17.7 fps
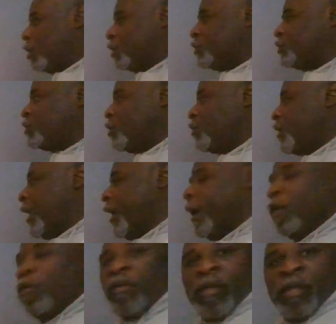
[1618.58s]
So
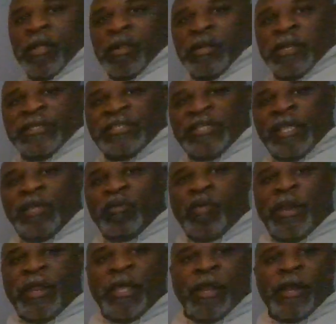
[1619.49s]
now, let's say you
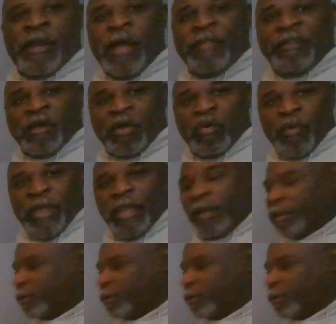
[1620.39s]
want to get another queen.